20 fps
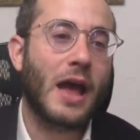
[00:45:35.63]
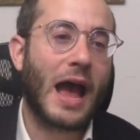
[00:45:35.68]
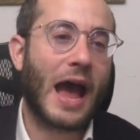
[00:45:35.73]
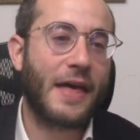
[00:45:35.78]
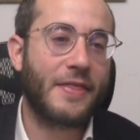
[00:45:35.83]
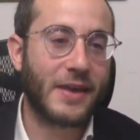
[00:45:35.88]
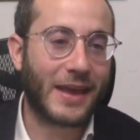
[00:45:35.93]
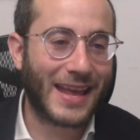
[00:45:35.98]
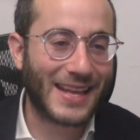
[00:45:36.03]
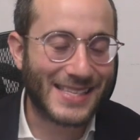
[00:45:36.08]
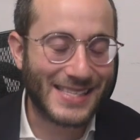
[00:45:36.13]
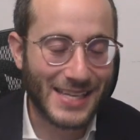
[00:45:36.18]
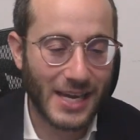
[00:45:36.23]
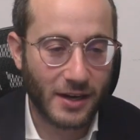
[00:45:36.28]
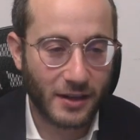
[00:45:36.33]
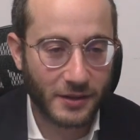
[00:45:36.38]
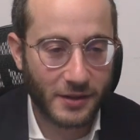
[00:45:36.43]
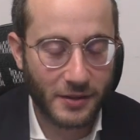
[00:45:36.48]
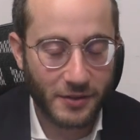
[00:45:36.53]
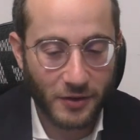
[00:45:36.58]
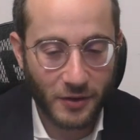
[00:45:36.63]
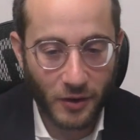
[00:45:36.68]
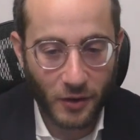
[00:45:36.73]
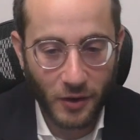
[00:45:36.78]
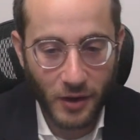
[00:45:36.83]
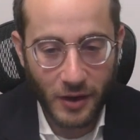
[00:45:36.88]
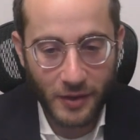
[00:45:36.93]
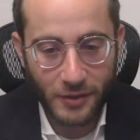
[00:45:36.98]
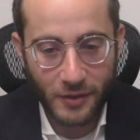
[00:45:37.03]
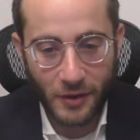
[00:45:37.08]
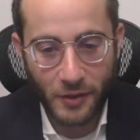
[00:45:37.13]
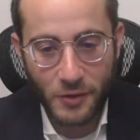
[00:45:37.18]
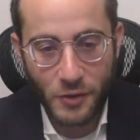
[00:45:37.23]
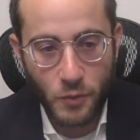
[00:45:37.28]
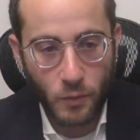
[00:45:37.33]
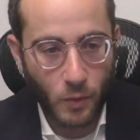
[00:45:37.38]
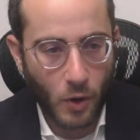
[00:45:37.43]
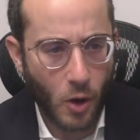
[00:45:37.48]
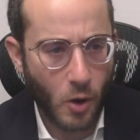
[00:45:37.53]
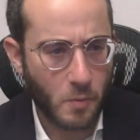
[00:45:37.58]
and they get settled in their in their
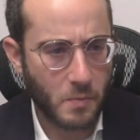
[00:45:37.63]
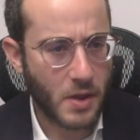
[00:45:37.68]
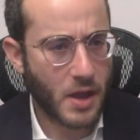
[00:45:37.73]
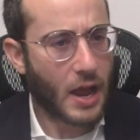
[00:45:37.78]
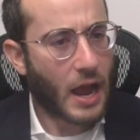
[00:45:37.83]
new home,